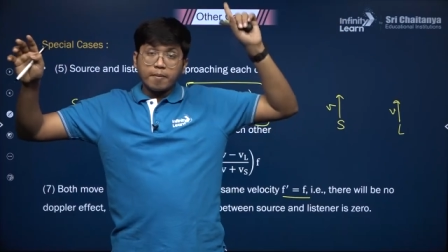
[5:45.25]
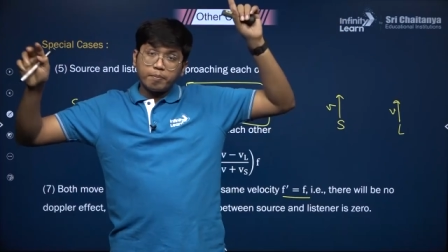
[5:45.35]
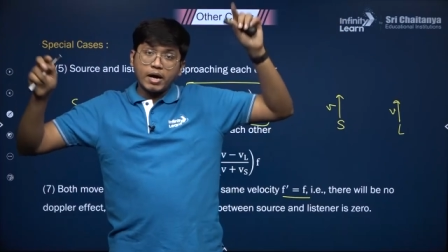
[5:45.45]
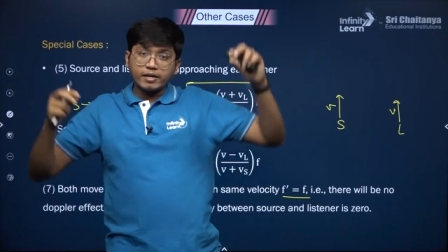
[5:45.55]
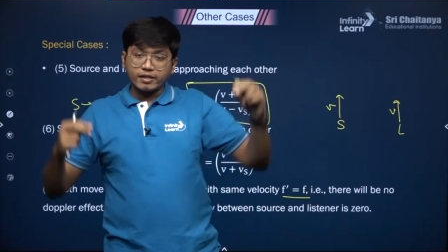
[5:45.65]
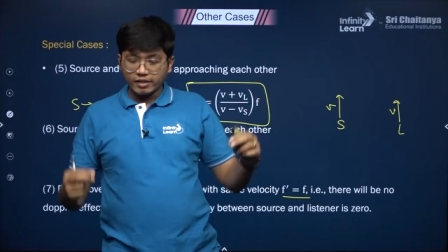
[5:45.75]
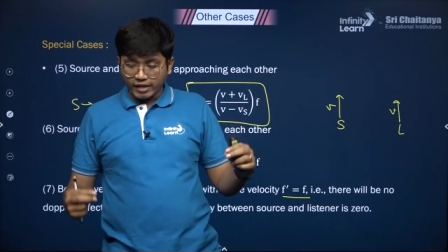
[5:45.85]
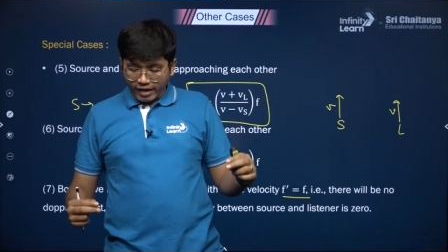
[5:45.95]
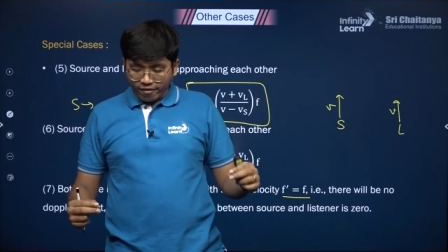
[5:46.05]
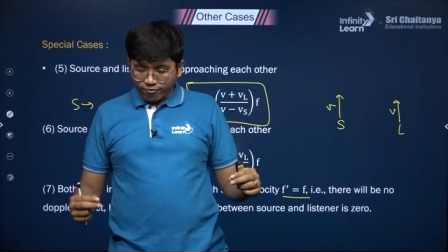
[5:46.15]
But
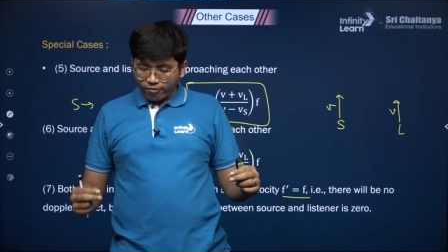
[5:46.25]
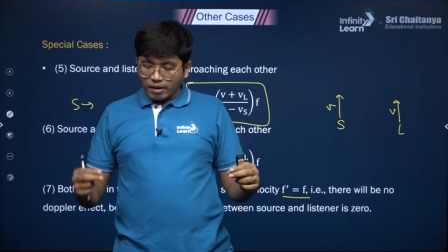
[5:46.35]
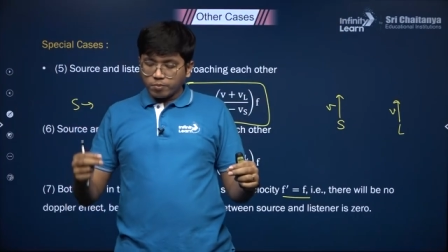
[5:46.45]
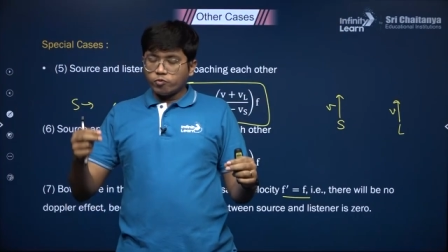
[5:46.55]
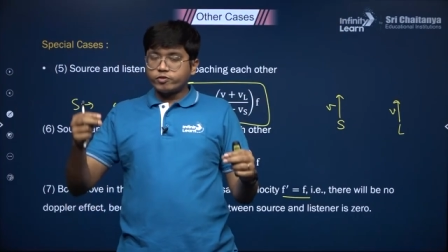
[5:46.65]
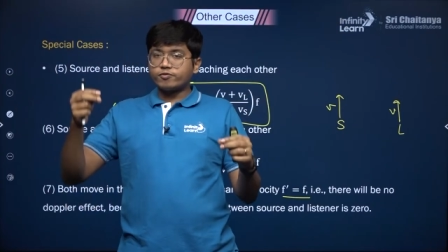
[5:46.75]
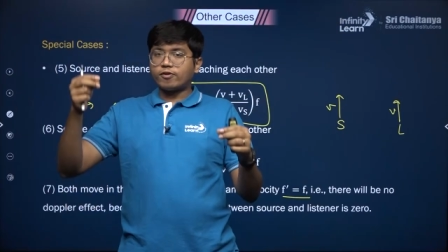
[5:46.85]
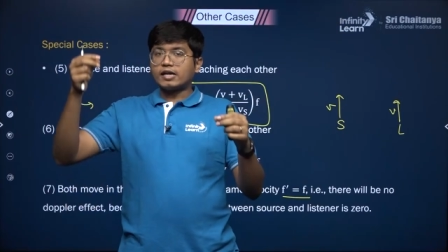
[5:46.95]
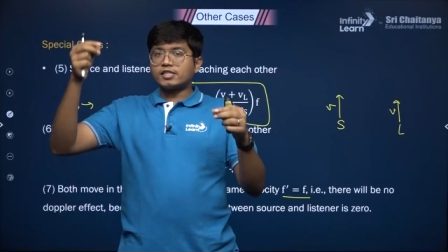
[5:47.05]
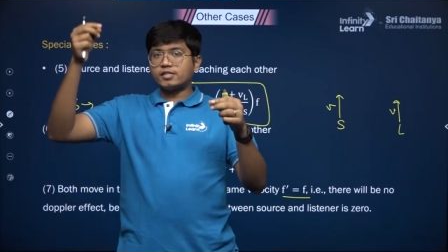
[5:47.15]
if one moves
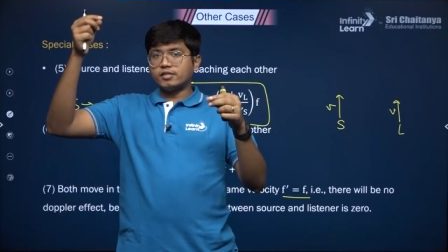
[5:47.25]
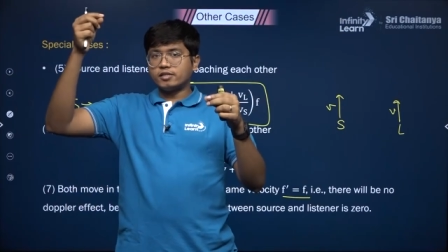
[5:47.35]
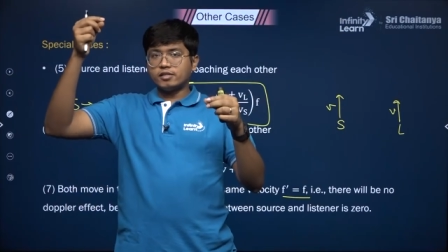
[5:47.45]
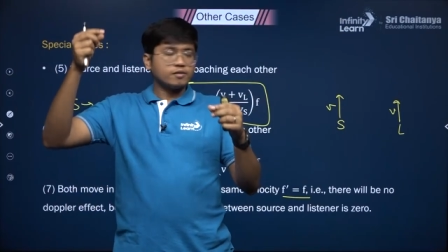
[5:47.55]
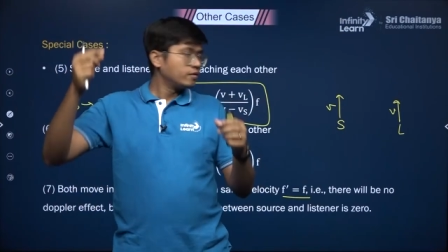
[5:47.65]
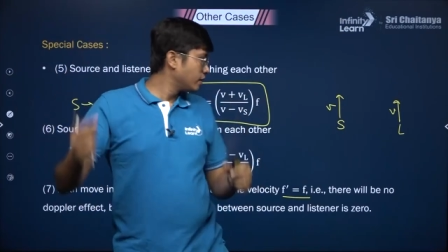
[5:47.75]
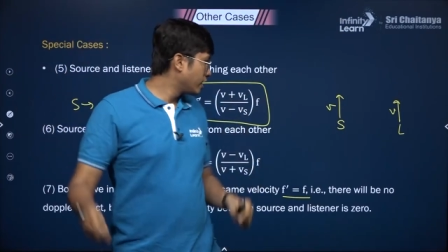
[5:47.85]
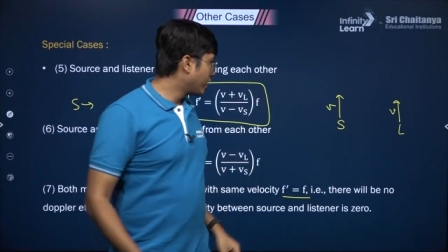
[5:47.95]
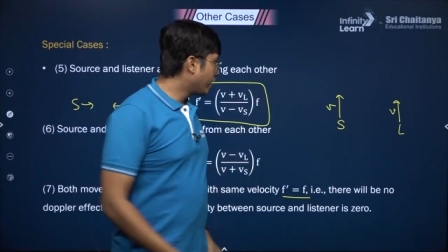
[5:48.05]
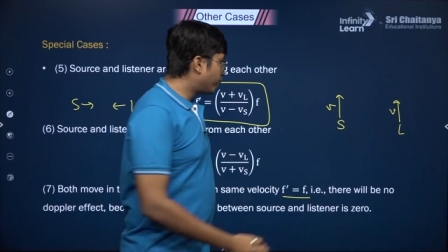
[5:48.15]
faster,
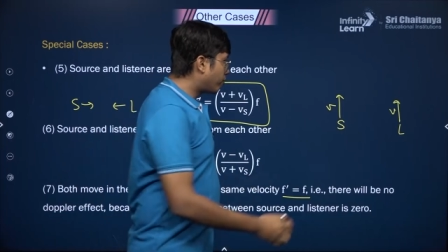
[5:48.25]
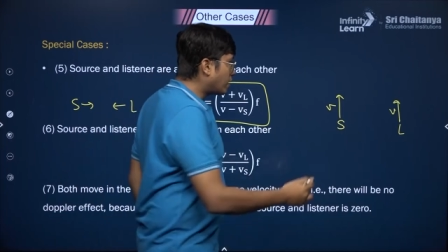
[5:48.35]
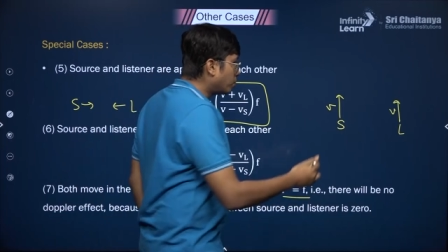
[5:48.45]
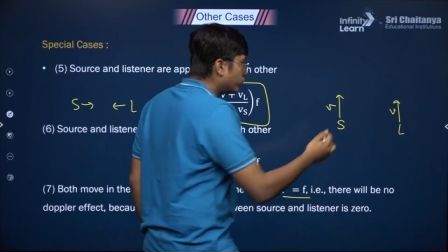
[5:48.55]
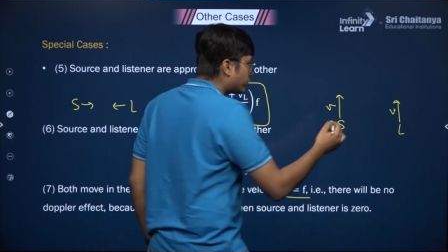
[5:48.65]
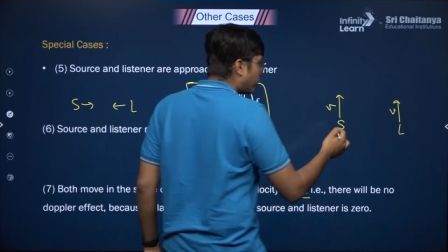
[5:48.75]
if one moves